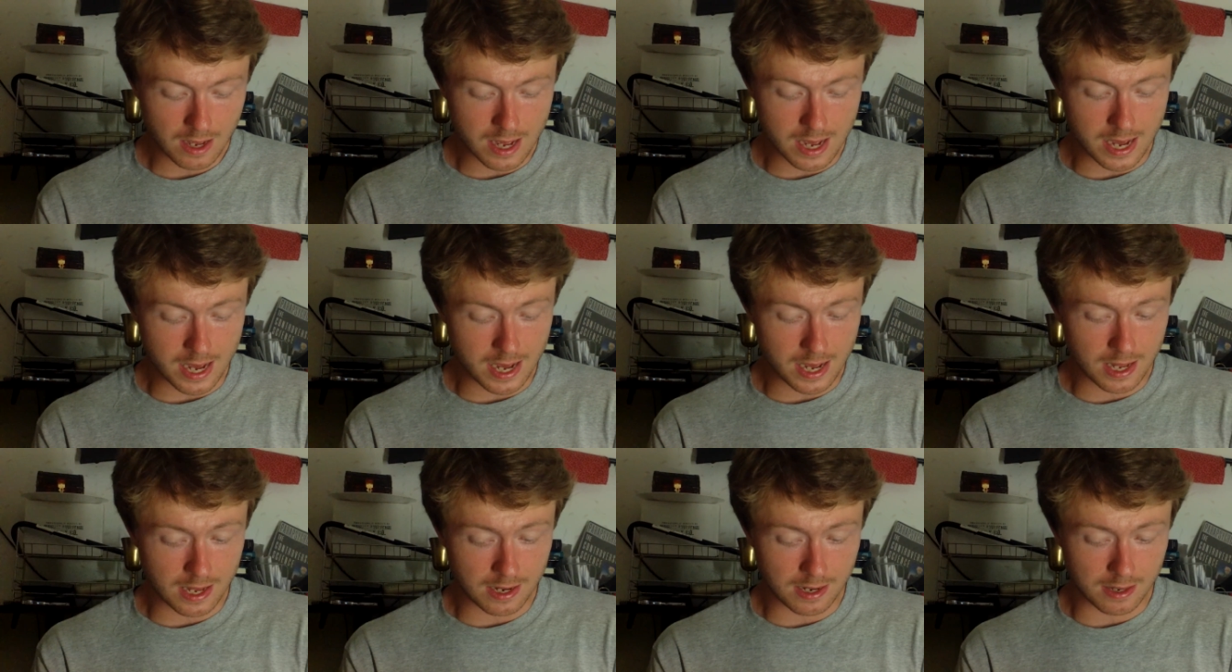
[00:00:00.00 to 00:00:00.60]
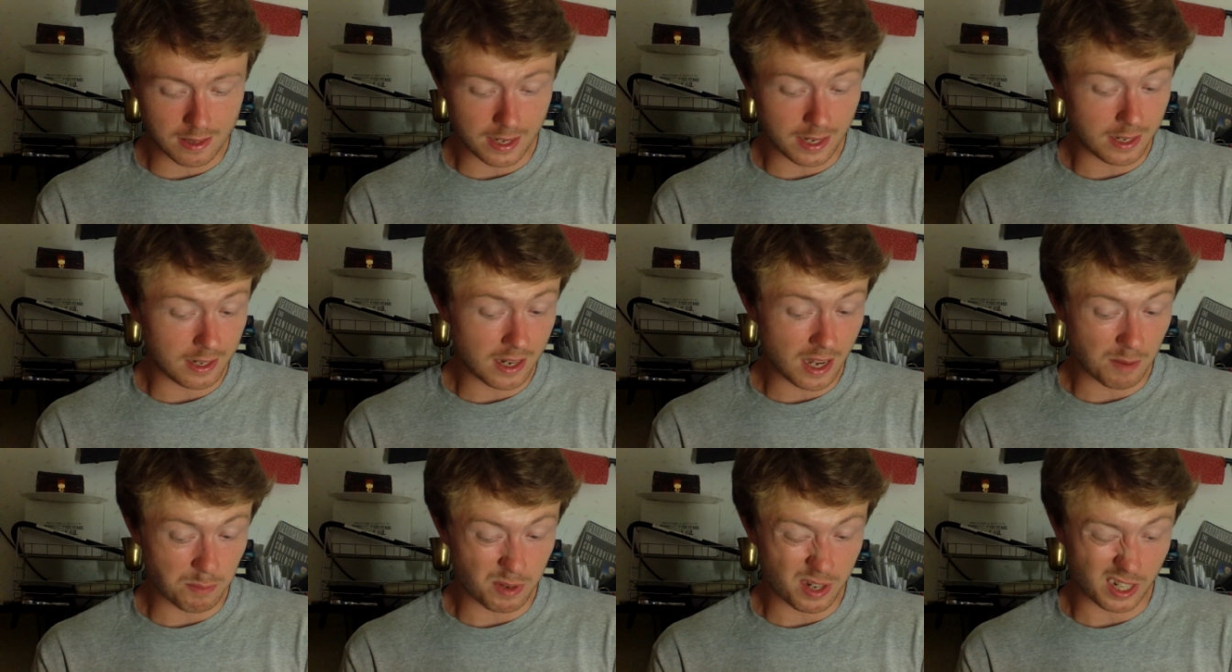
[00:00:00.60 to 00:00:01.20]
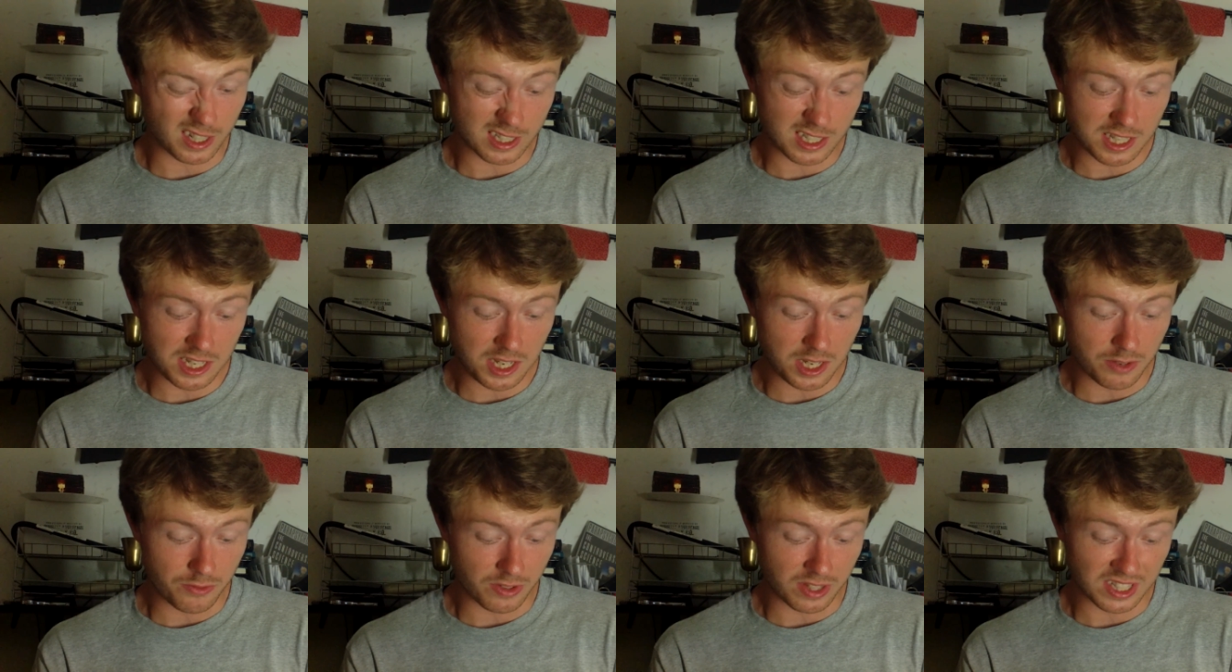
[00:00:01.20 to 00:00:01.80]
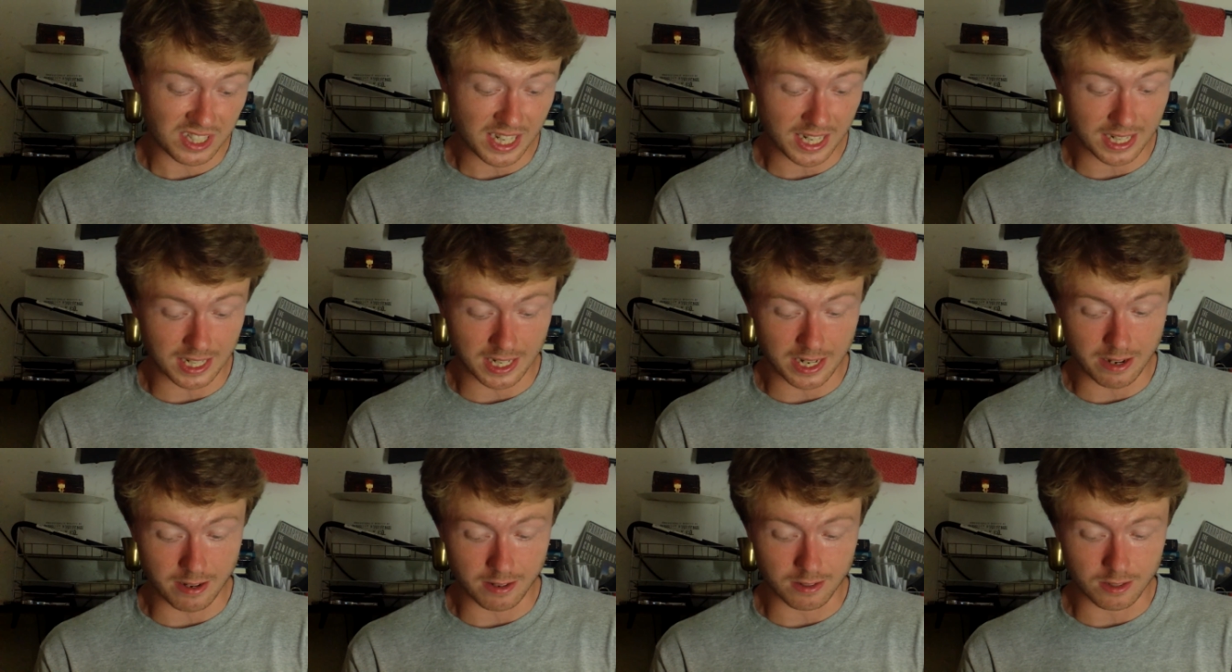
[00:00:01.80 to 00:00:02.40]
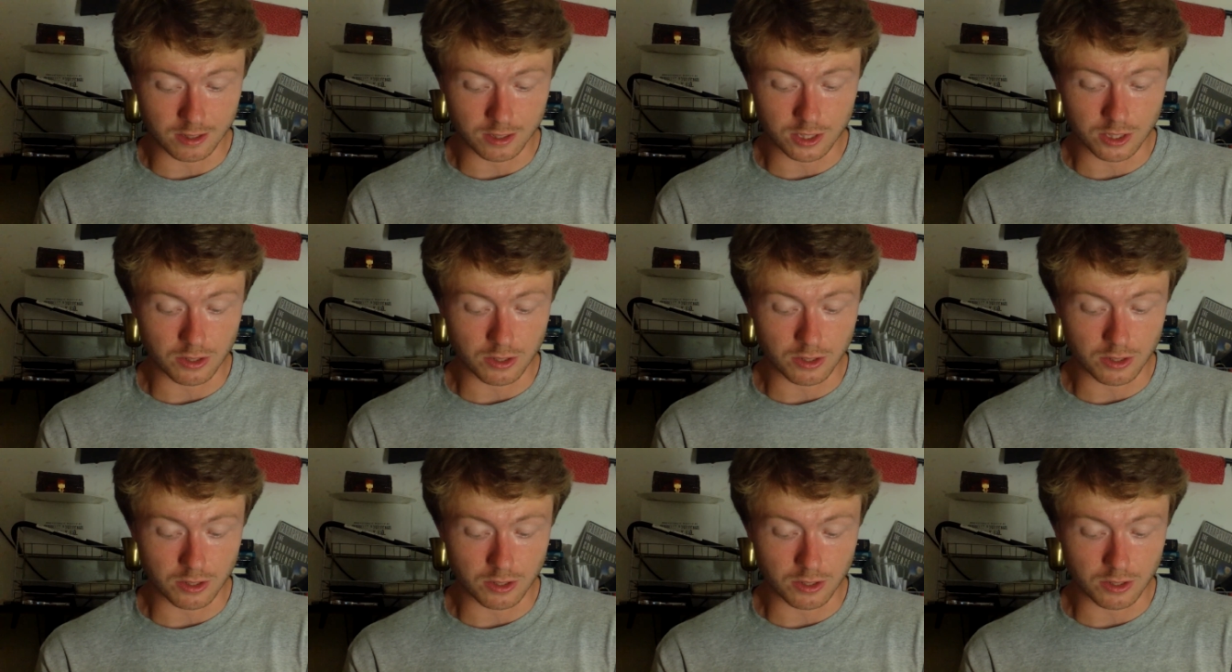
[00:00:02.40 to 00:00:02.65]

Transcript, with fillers: And they did not predict T for the second character,